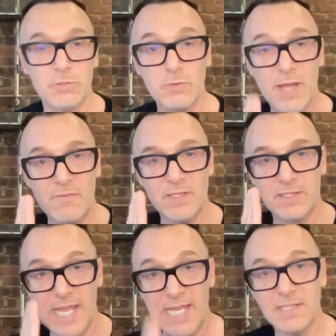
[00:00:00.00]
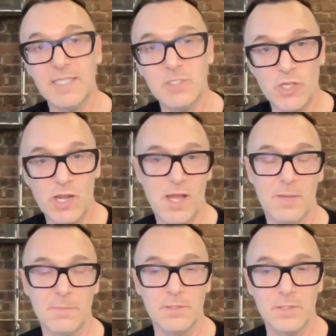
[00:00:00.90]
you have a daily
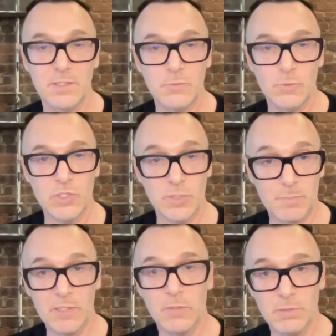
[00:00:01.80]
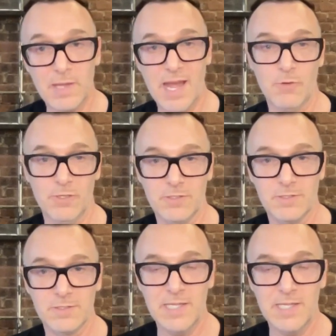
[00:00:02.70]
job which is billable hours.